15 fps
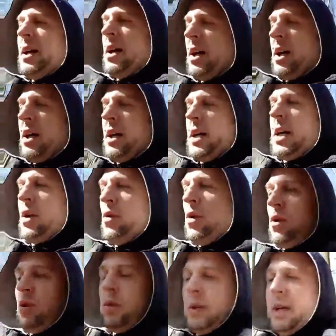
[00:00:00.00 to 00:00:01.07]
it will
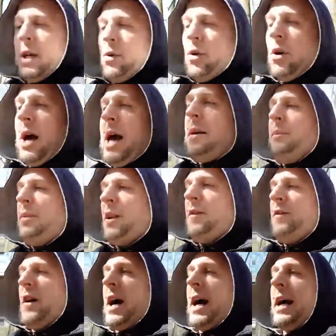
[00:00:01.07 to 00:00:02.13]

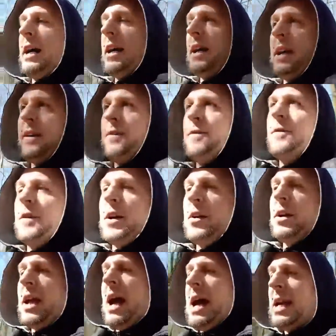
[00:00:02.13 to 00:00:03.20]
amplify in very
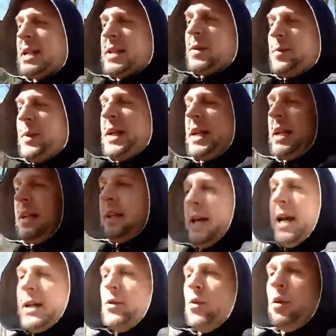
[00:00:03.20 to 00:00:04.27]
high speed and
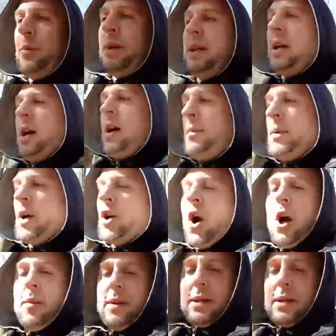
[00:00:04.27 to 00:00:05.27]
will become carbon.